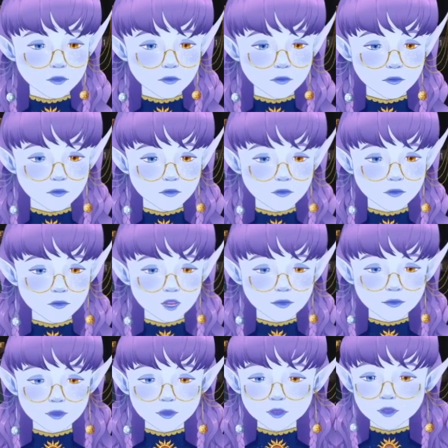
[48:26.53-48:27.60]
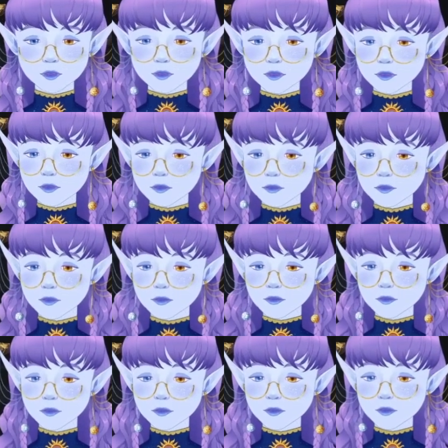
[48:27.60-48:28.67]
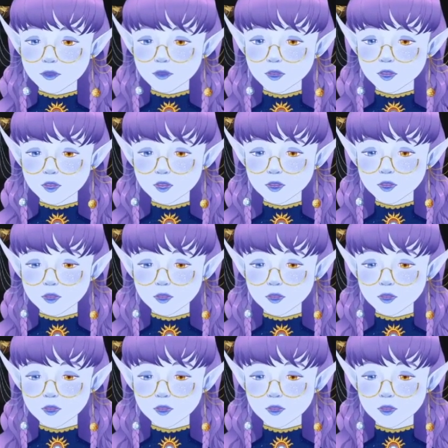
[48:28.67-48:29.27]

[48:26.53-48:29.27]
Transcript: Rudrama is the